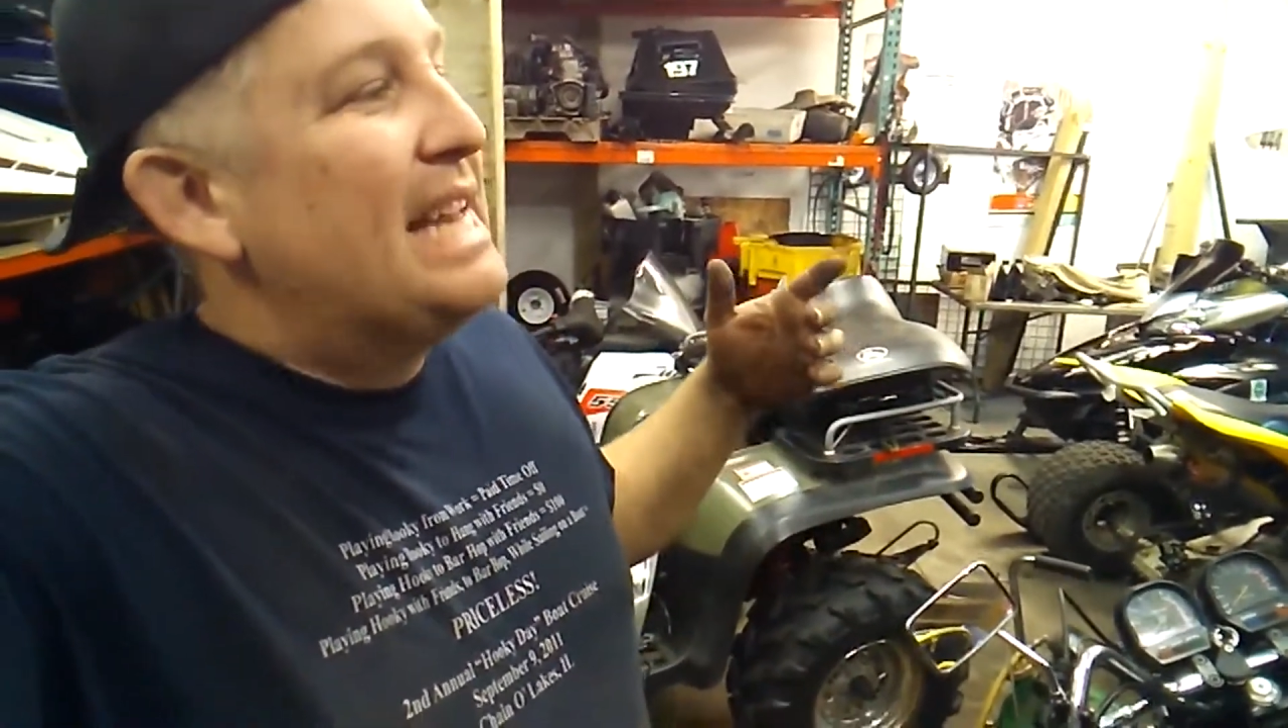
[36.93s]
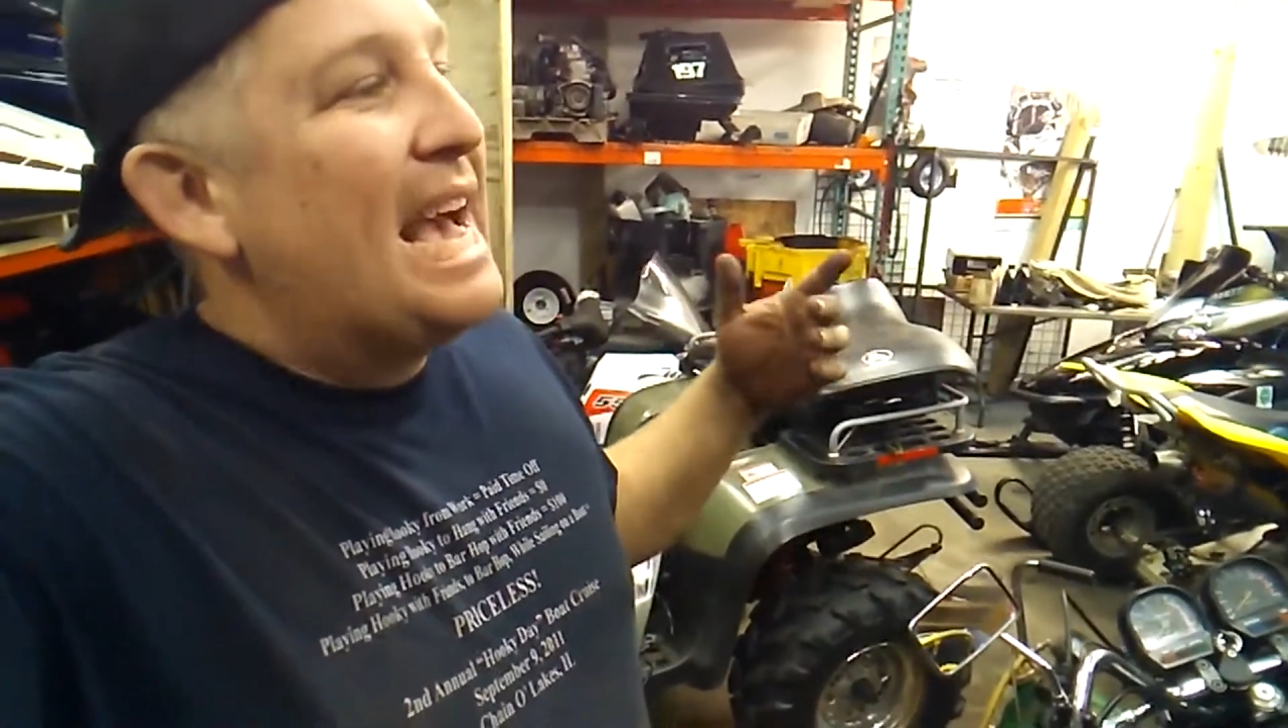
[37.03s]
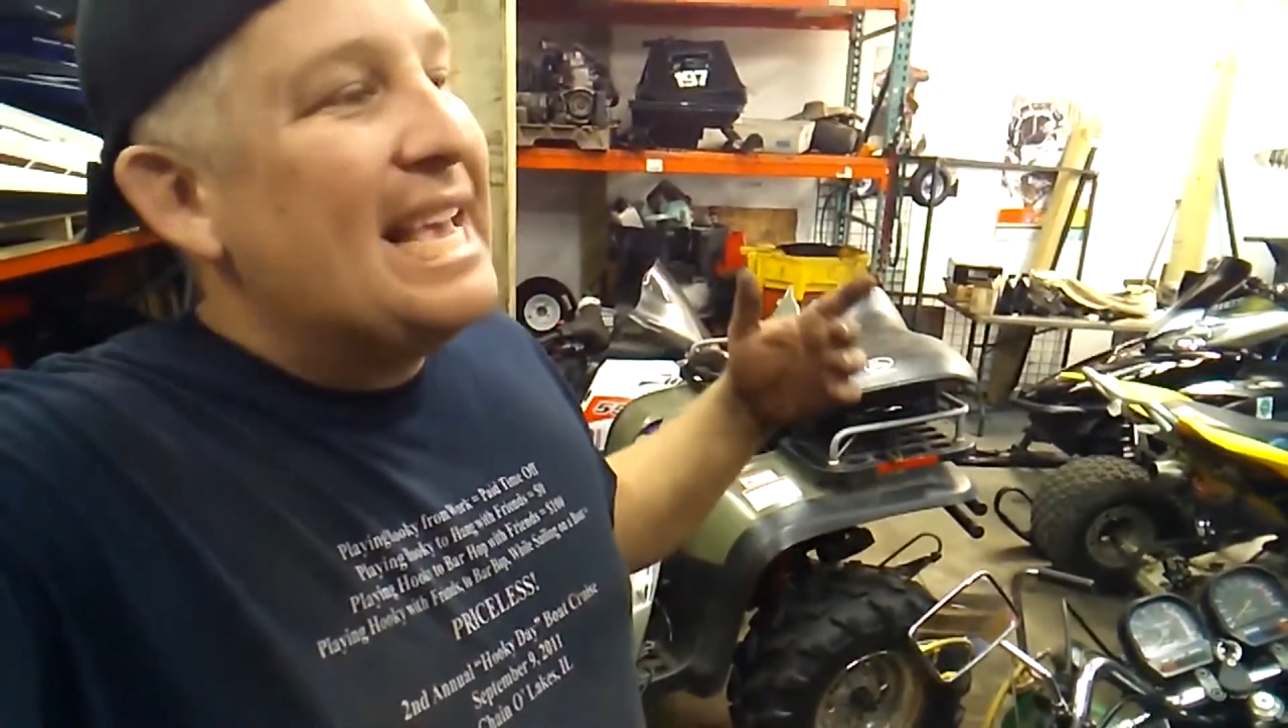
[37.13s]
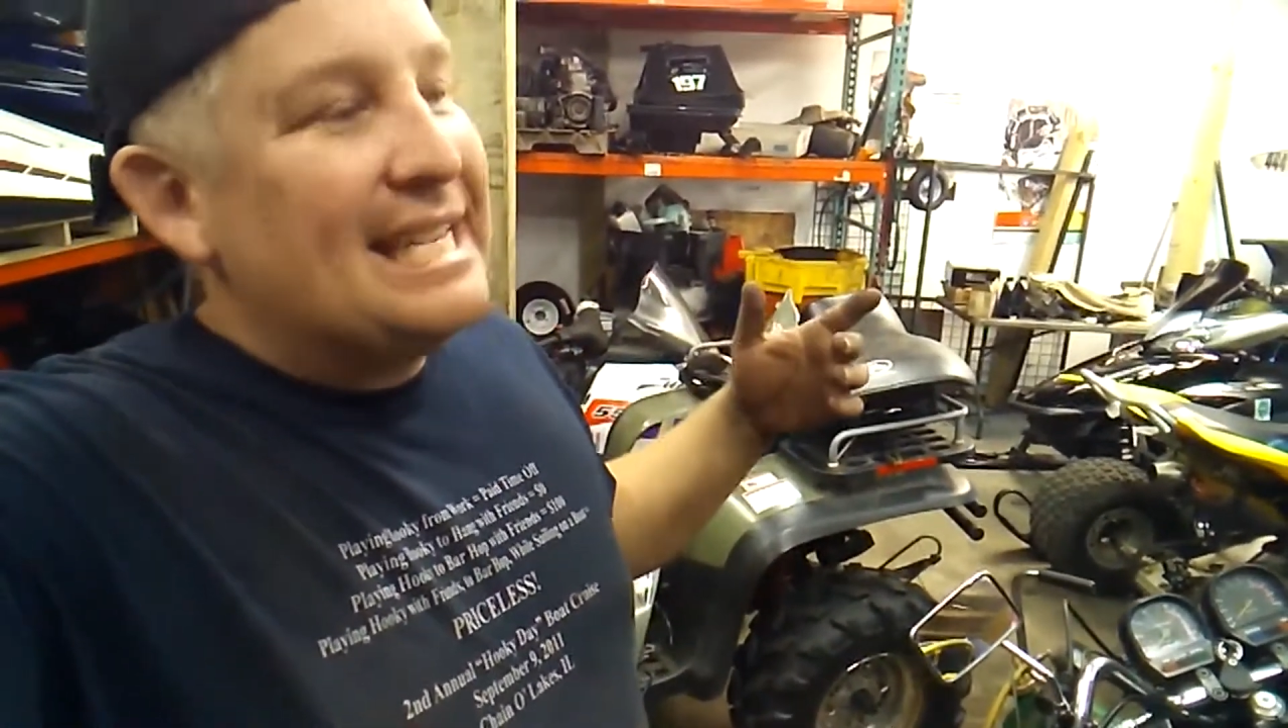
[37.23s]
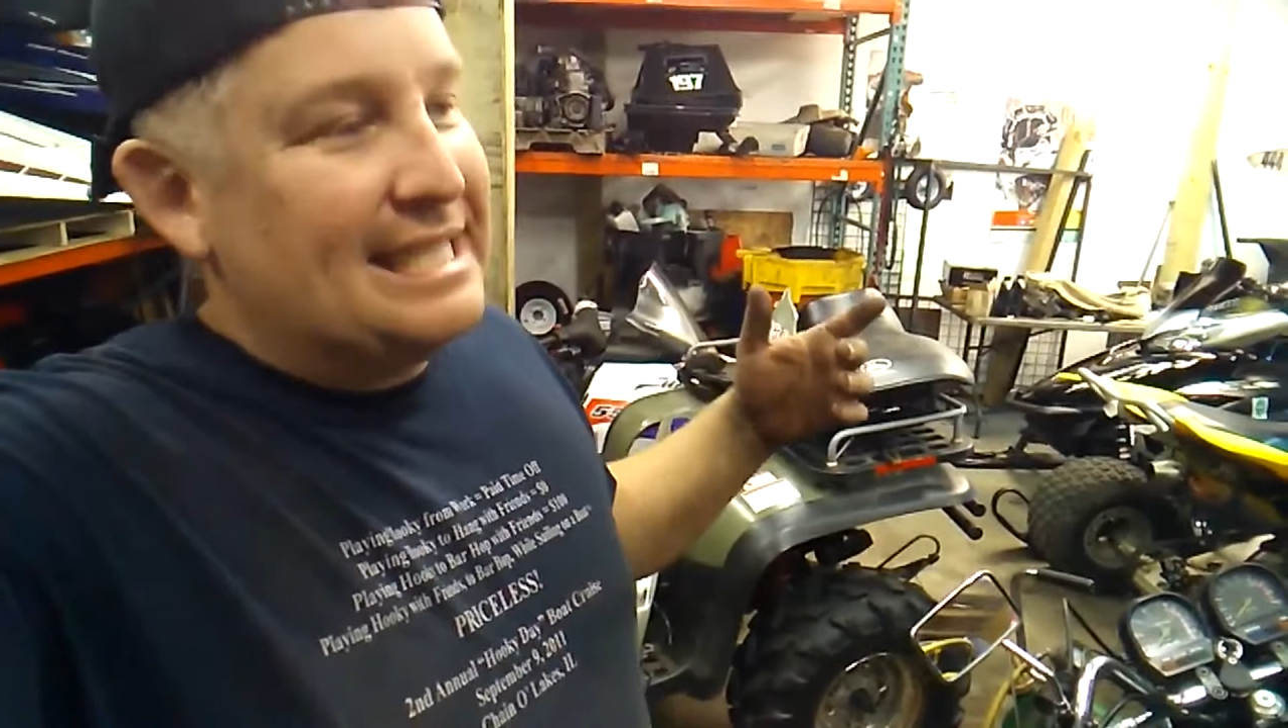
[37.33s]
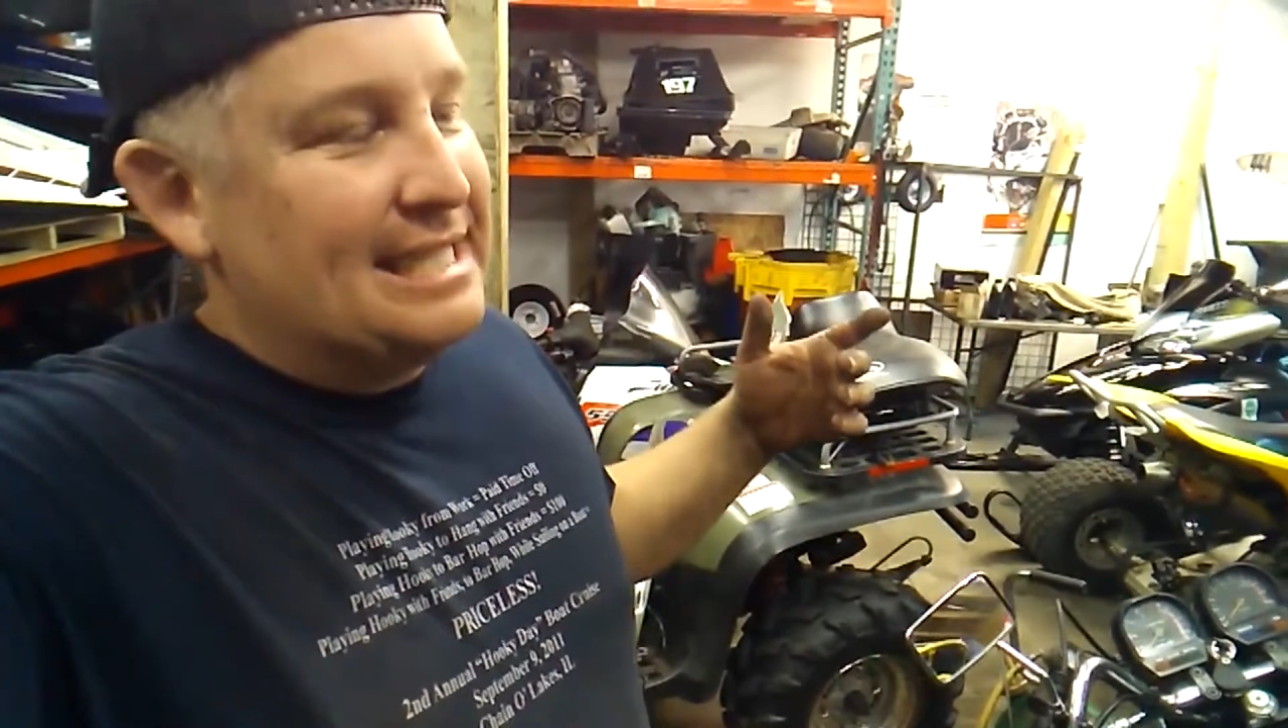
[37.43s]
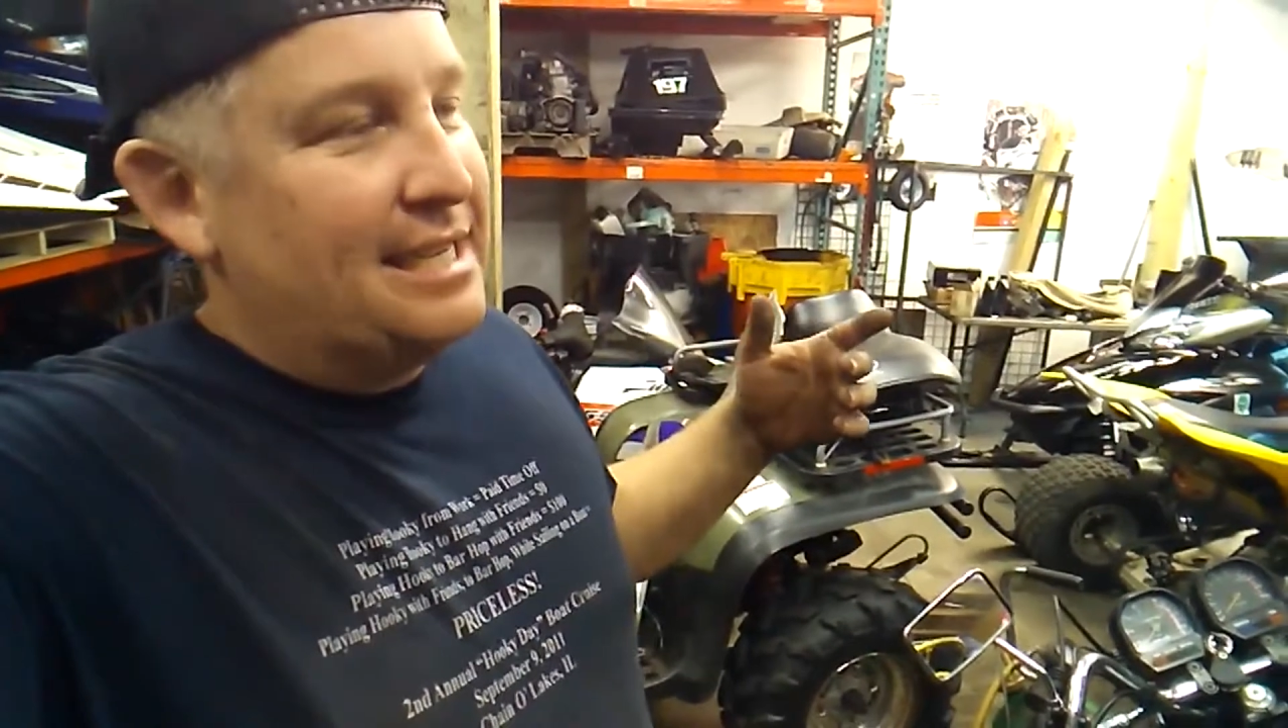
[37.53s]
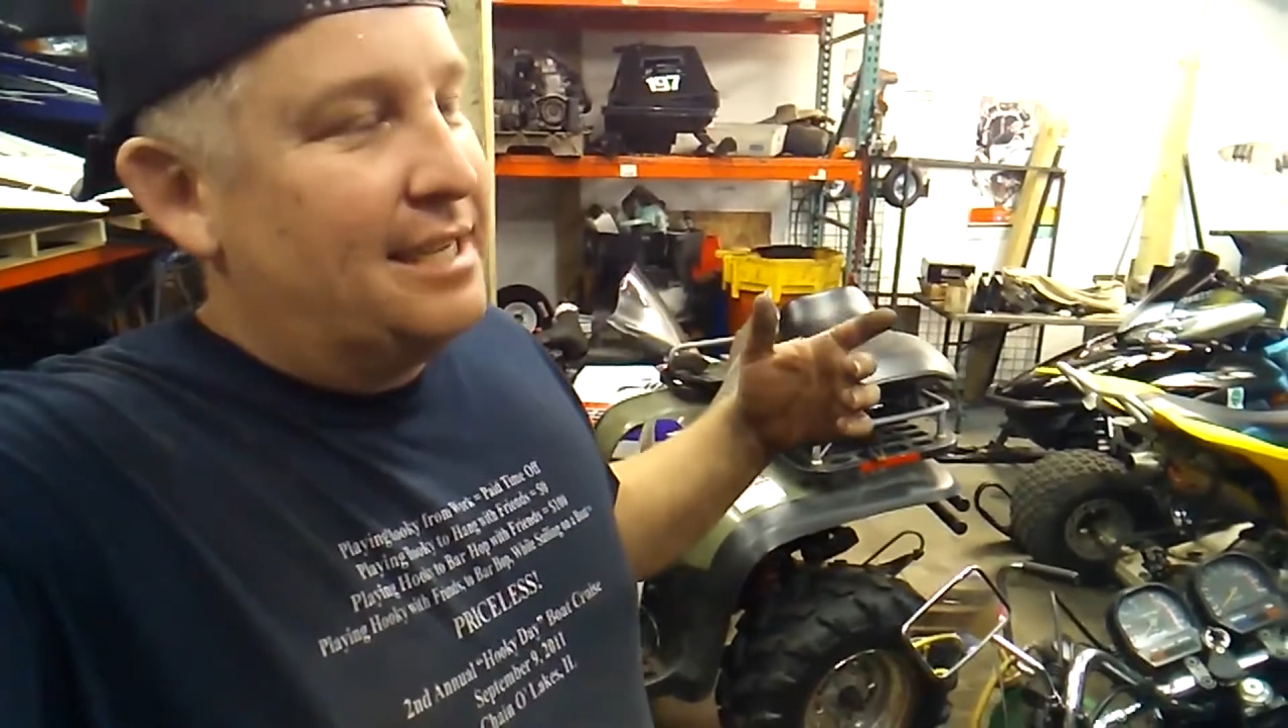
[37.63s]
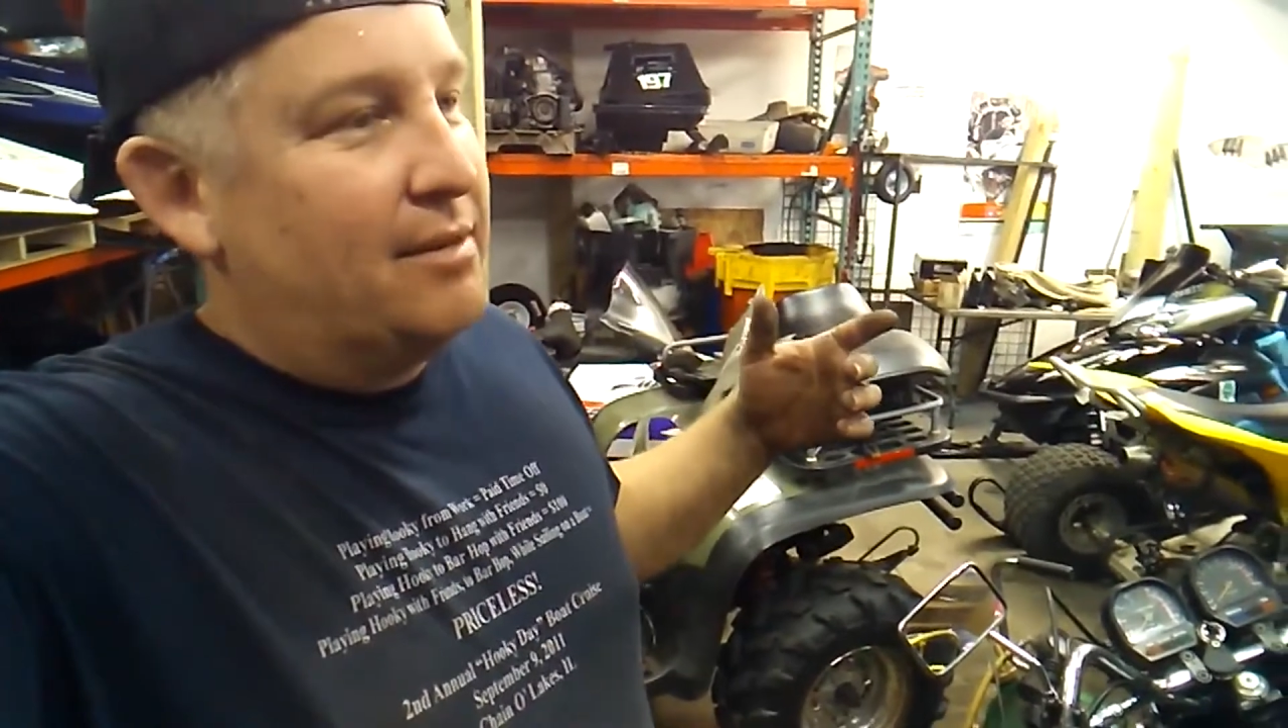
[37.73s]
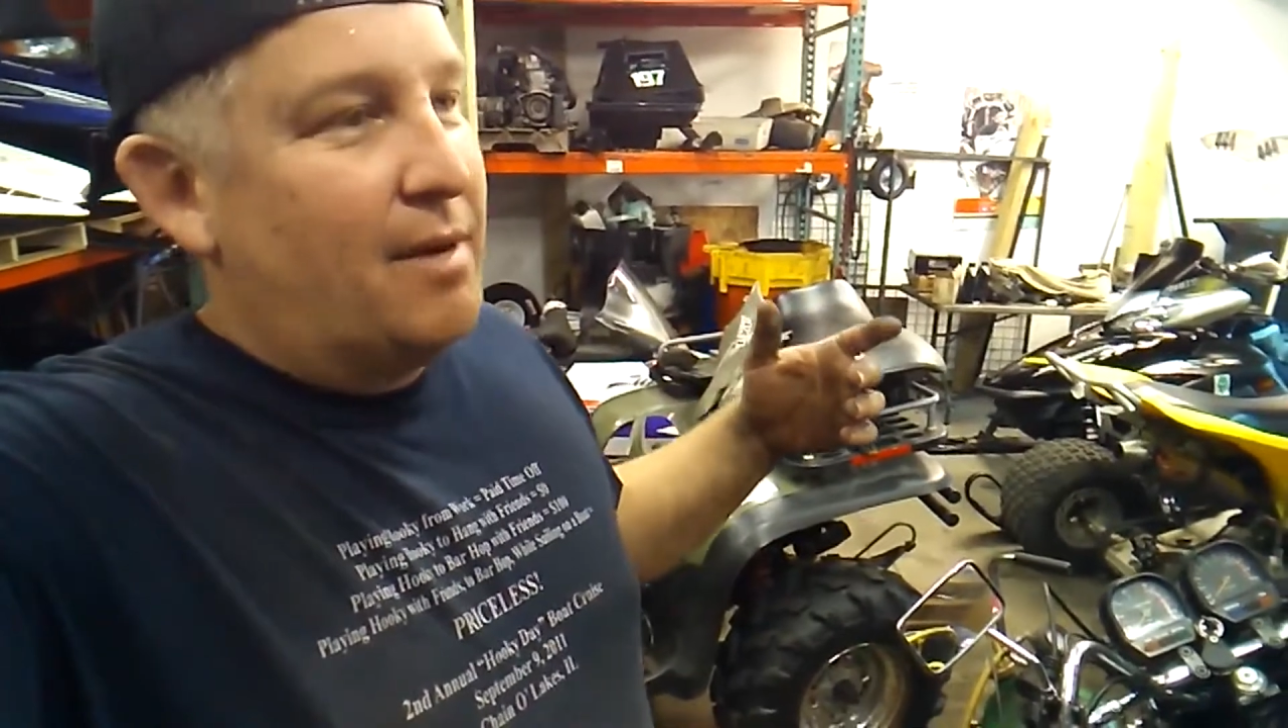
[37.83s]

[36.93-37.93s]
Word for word: nice,